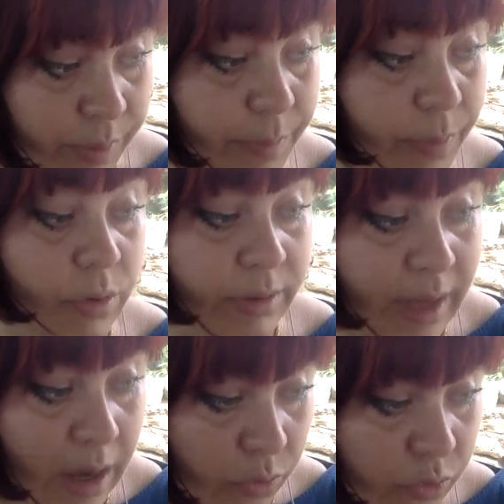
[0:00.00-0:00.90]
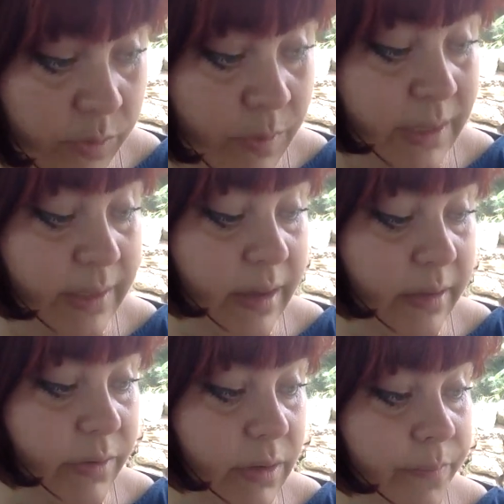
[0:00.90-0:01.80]
people are Taurus
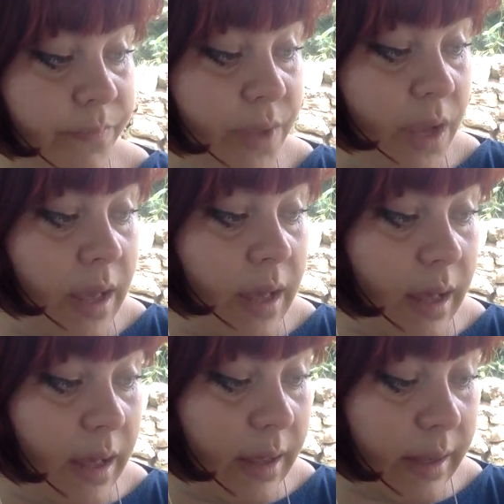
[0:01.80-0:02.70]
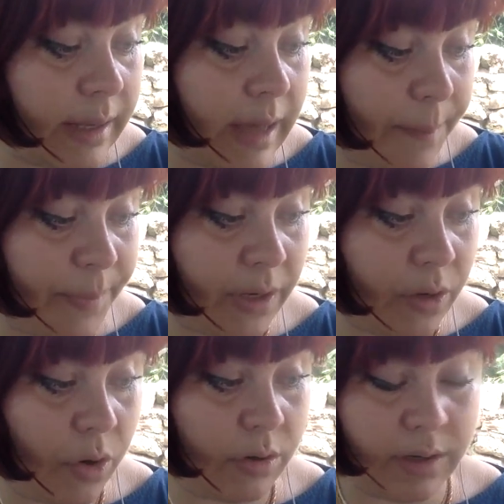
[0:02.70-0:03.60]
mid-heaven,
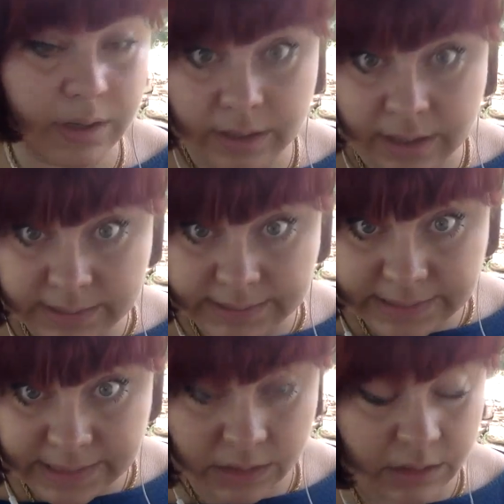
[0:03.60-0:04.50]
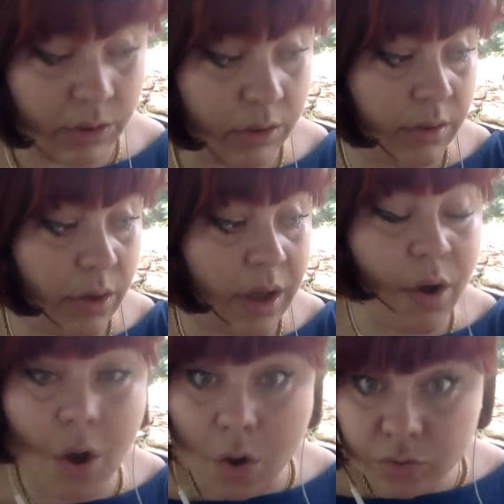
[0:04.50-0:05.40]
Capricorn ascendant
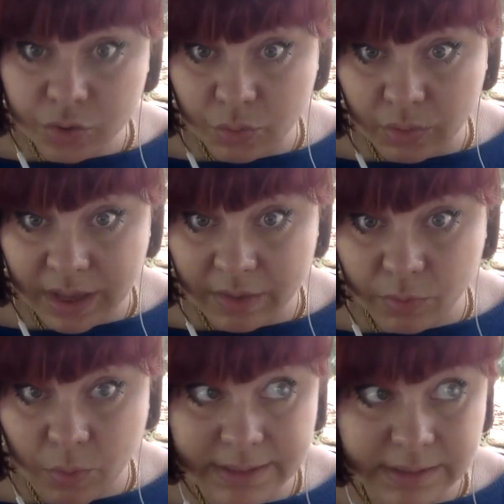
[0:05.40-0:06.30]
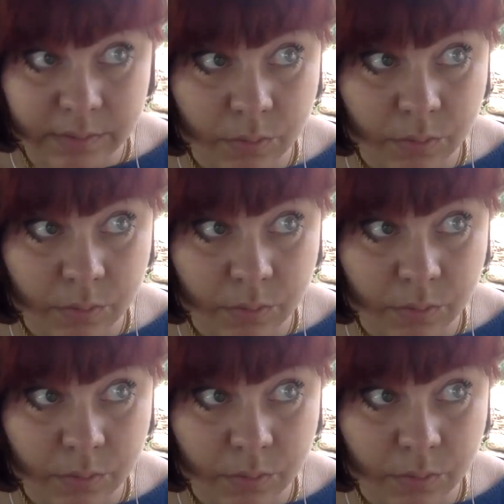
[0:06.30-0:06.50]
also have quite some